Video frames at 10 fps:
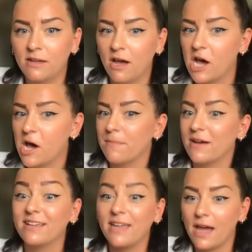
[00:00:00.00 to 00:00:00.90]

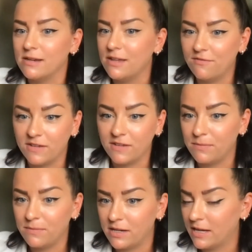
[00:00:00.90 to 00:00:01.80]
Again, if
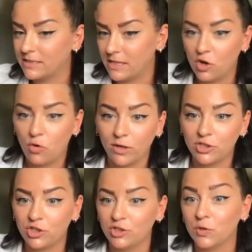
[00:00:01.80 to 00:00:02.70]
anybody has any
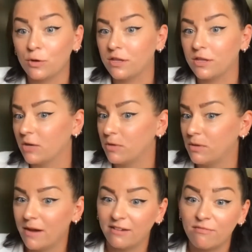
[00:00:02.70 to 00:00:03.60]
questions or think that we
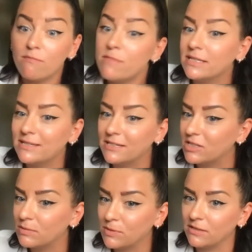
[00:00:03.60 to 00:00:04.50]
might have missed a
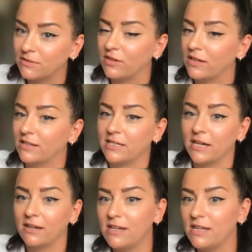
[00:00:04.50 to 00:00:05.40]
specific
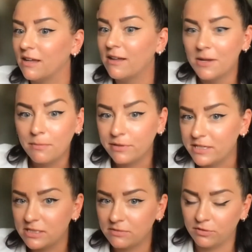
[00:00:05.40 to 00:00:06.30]
technique,
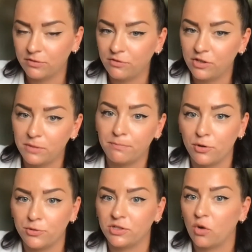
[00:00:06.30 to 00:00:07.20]
please feel free to
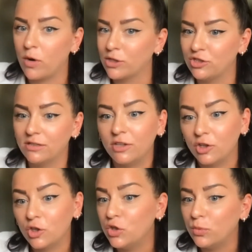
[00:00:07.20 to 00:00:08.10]
post a question in the
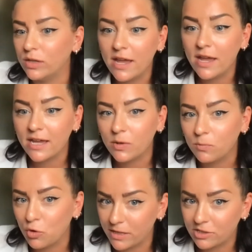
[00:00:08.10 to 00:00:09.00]
Q&A and
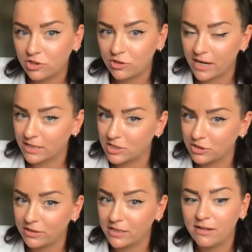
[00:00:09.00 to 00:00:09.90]
we'll make sure to
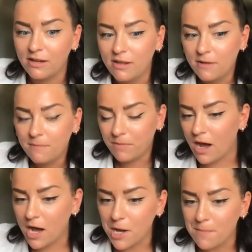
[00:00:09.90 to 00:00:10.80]
answer it.
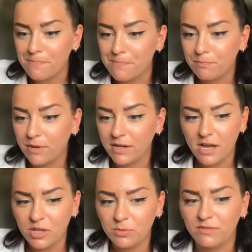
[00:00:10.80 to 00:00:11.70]
But now
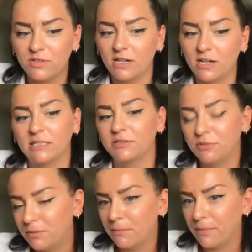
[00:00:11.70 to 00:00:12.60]
that we've talked a little
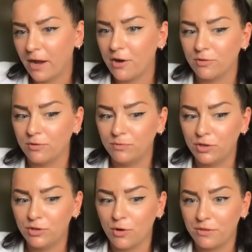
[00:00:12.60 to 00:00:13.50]
bit about,
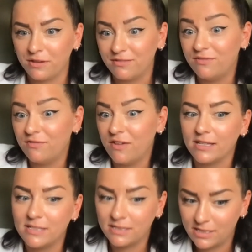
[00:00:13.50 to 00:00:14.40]
the
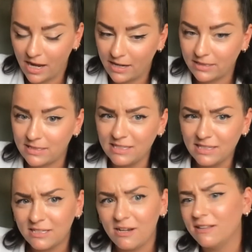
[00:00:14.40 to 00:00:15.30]
advanced attacks,
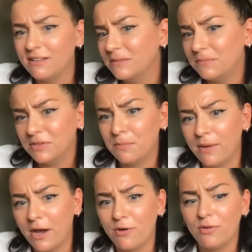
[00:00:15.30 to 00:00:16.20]
let's talk a little bit
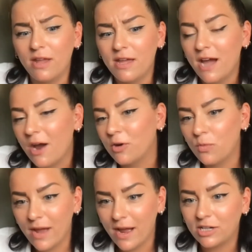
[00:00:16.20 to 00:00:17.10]
about how are
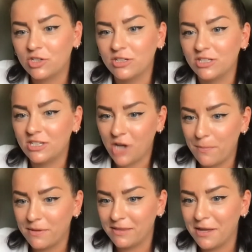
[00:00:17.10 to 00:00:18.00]
we actually
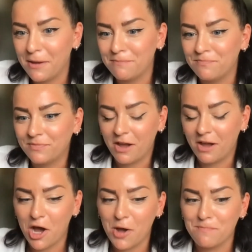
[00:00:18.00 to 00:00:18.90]
stopping them.
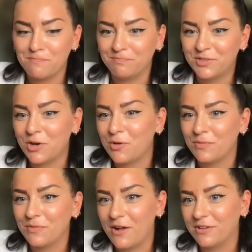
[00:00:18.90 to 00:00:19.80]

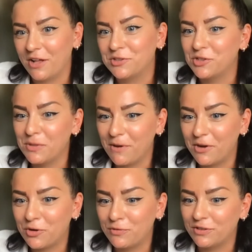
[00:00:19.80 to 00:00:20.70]
So I'll turn it
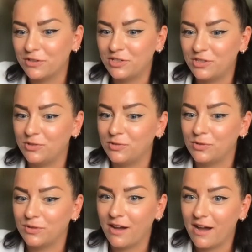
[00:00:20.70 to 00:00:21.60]
back over
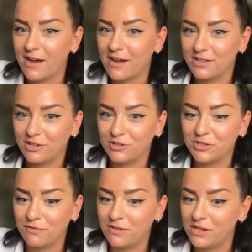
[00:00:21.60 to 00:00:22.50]
to
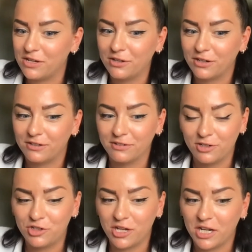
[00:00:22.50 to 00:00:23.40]
yourself, Neil or
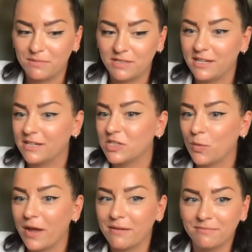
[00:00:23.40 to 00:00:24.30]
Jacob, to take us
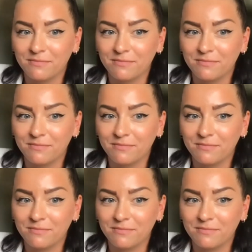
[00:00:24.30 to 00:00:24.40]
away.